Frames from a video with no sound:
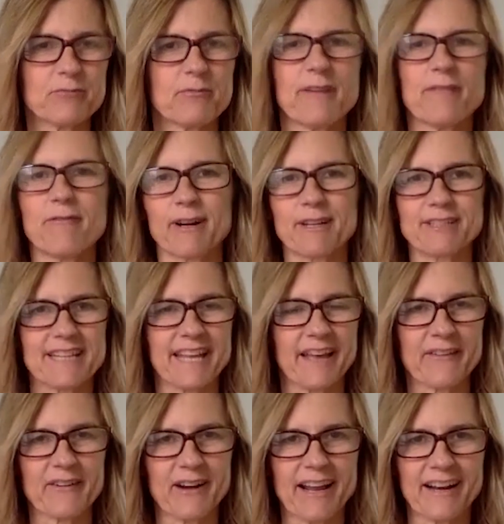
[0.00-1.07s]
We've worked
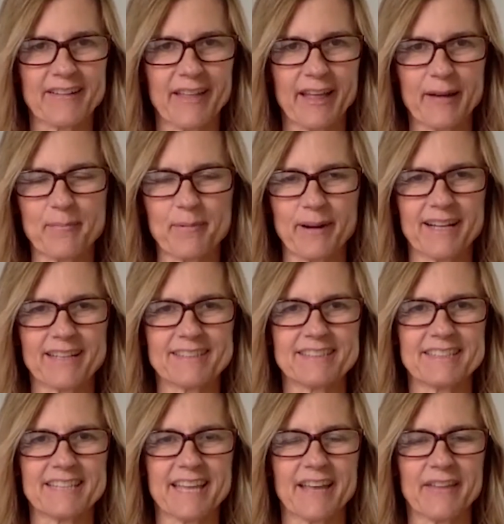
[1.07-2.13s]
together on a lot of brands
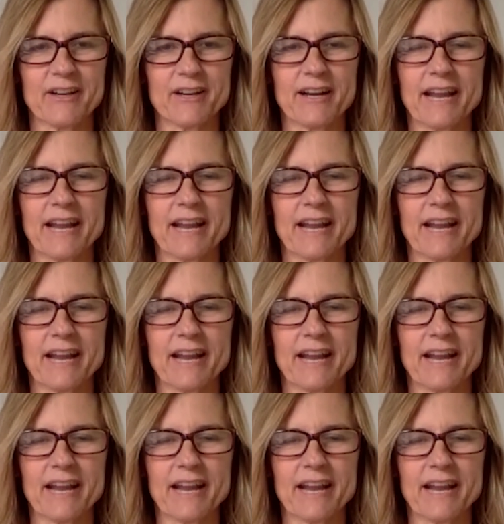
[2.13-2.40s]
together.